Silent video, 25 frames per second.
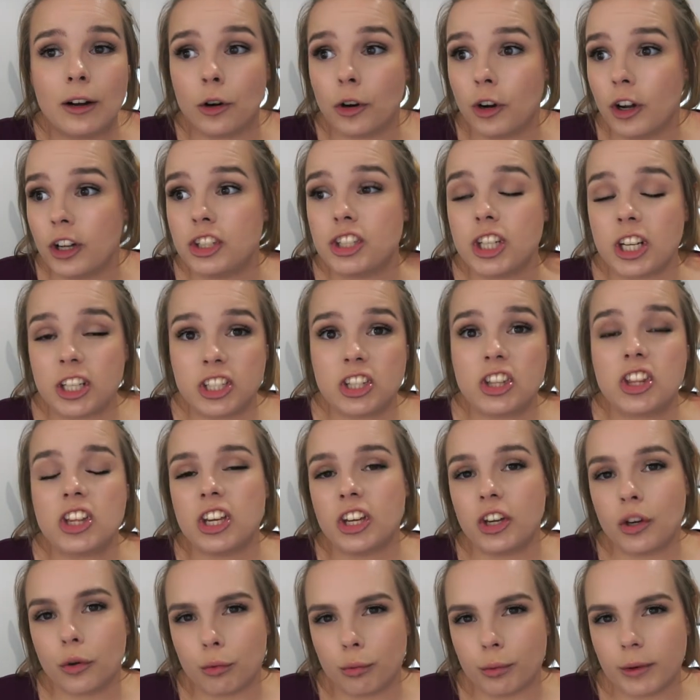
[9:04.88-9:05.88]
or adjust the
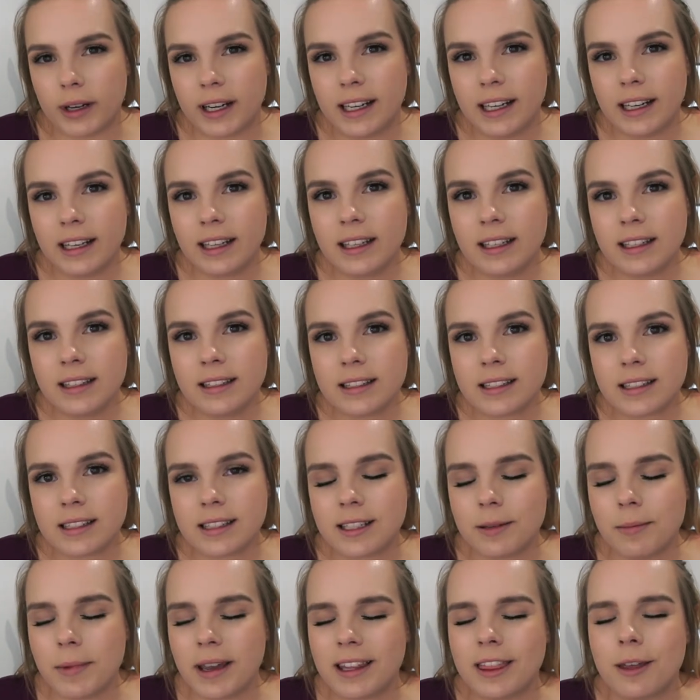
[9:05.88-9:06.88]
ingredients
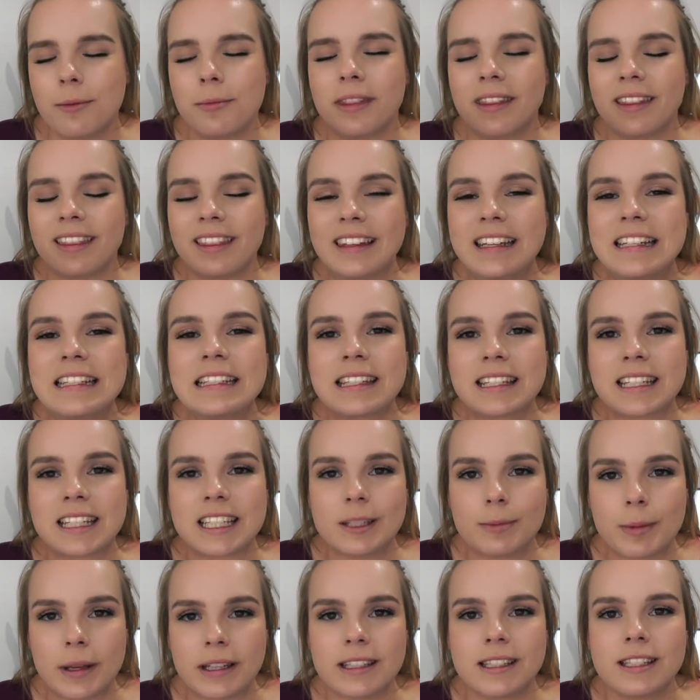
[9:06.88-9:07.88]
to make them the least
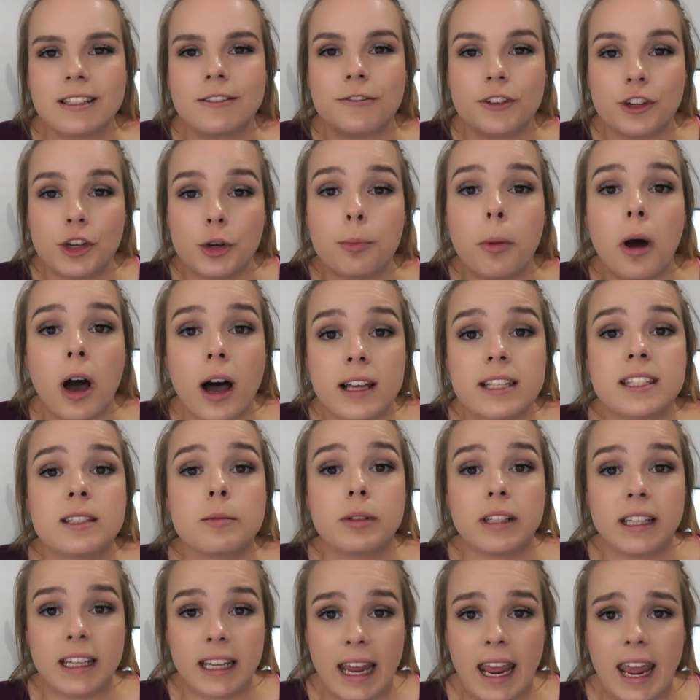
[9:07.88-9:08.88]
expensive that you
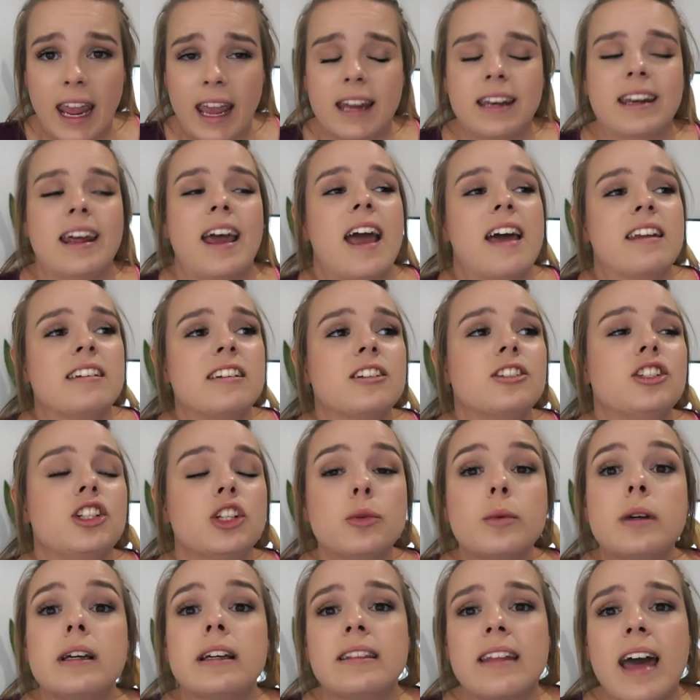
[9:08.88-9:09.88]
possibly can. And
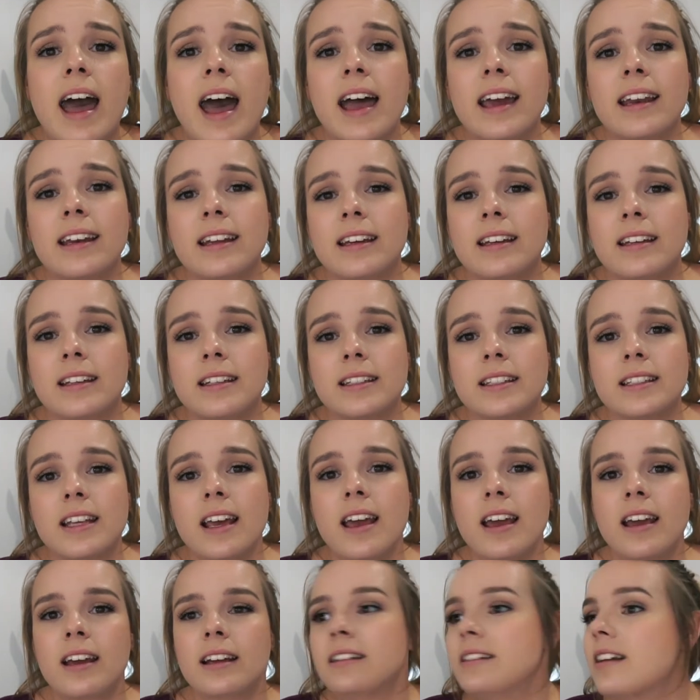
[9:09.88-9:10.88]
doing that is
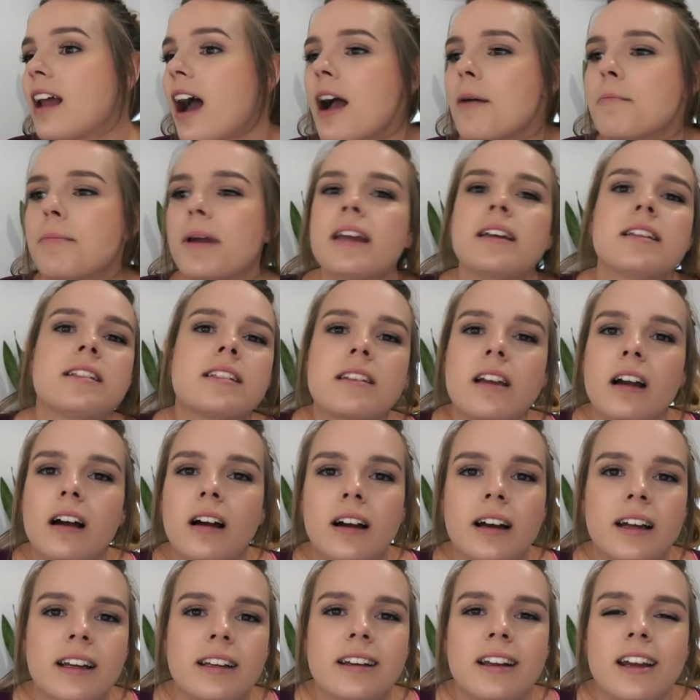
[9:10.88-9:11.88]
not based
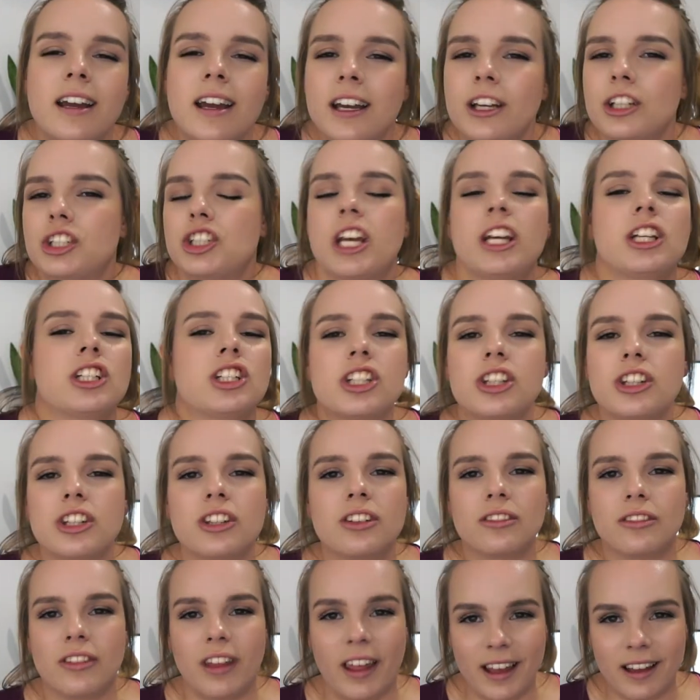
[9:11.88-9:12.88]
on
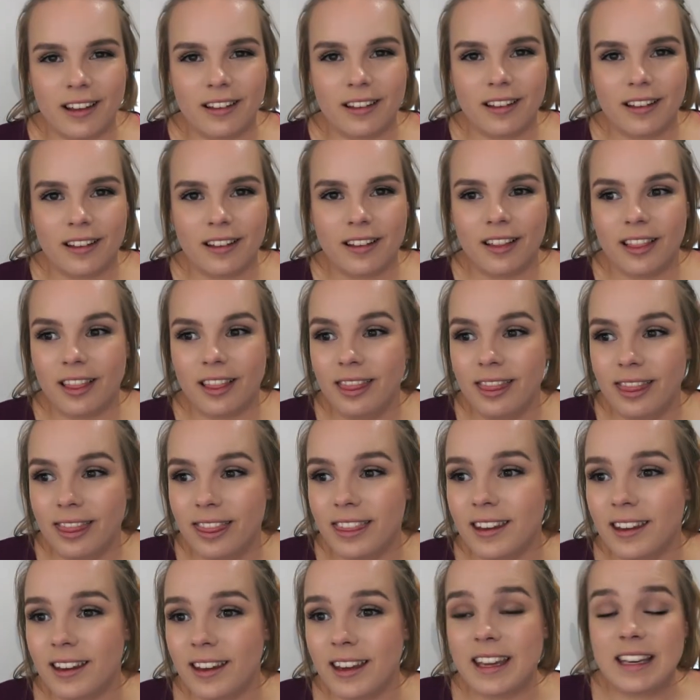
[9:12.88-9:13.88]
changing like
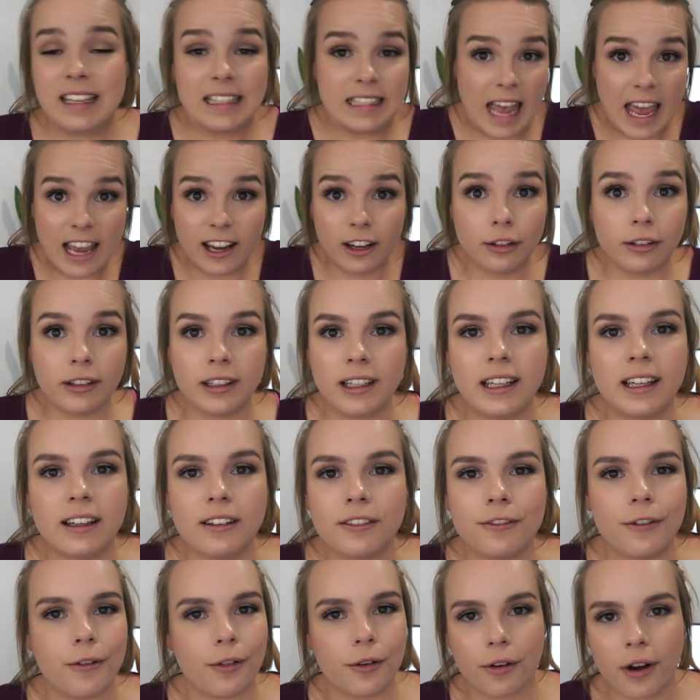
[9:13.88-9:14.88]
the integrity
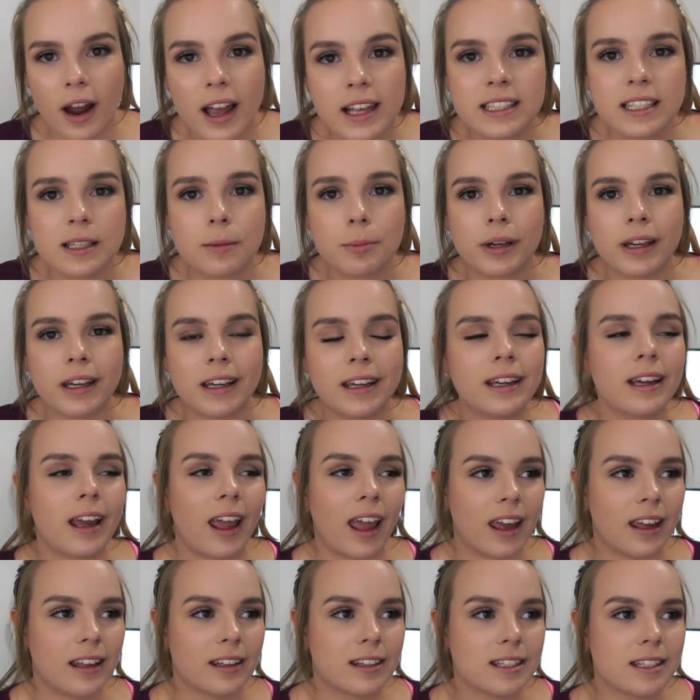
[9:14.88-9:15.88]
of a recipe,
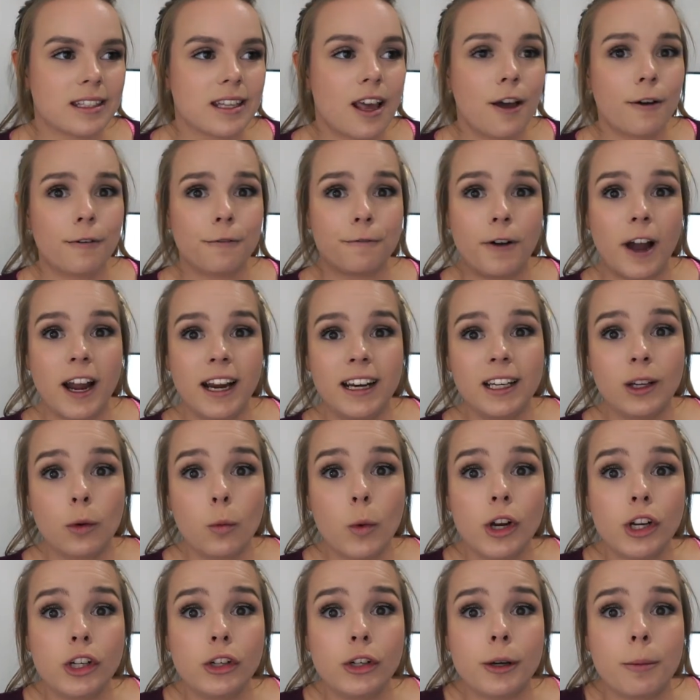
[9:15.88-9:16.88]
it's finding
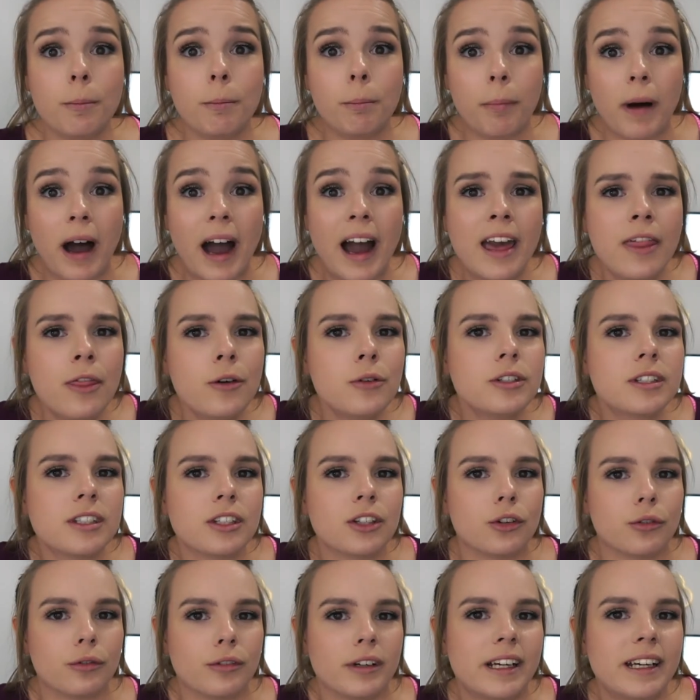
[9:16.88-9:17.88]
where you can buy those
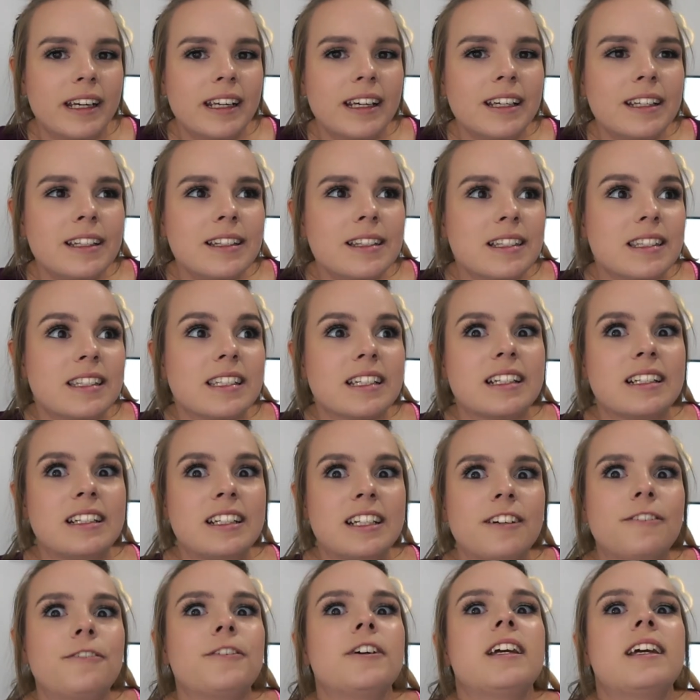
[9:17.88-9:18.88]
ingredients
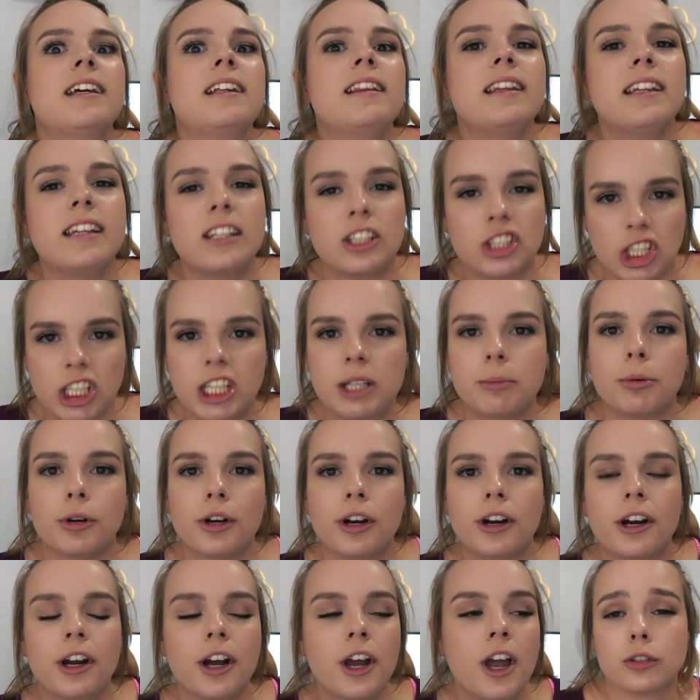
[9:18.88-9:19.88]
significantly
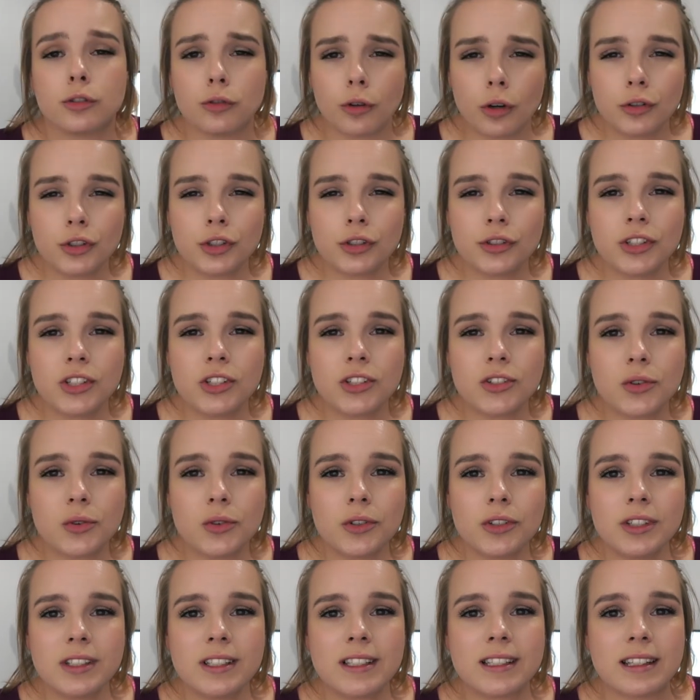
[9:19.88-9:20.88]
cheaper. Grocery
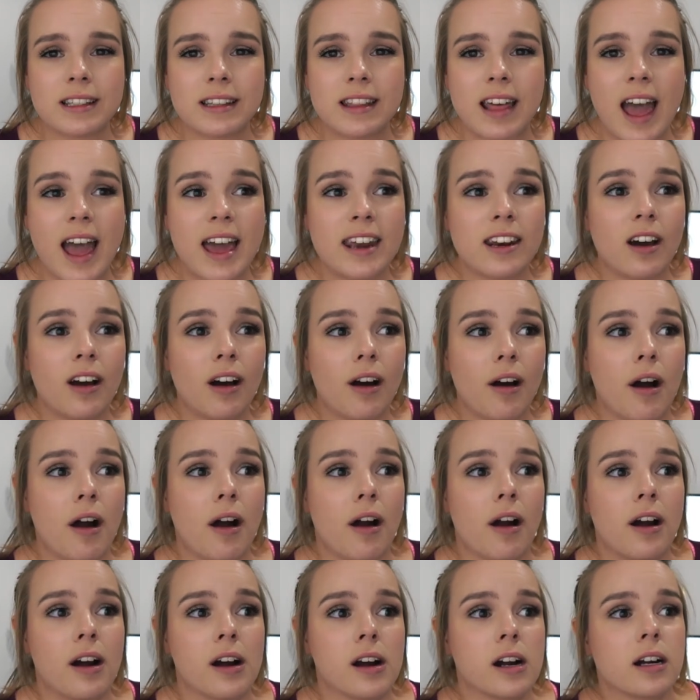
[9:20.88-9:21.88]
stores that
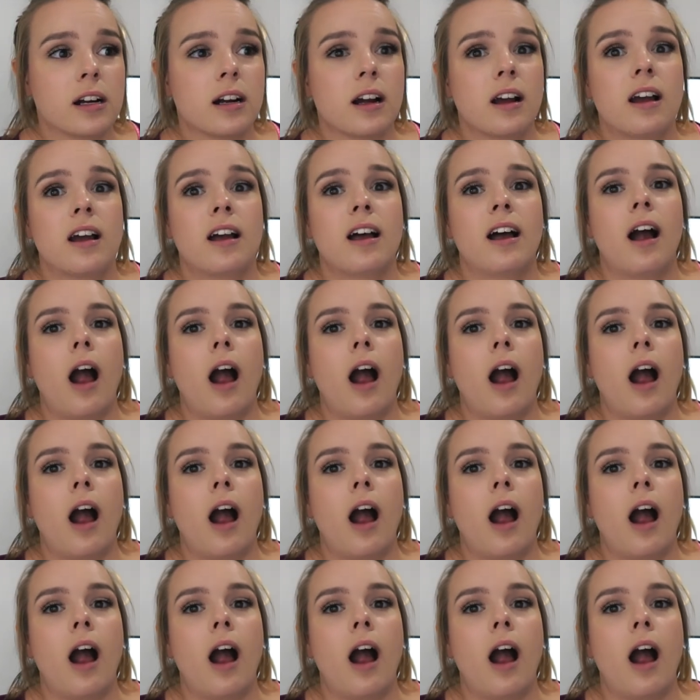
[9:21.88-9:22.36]
are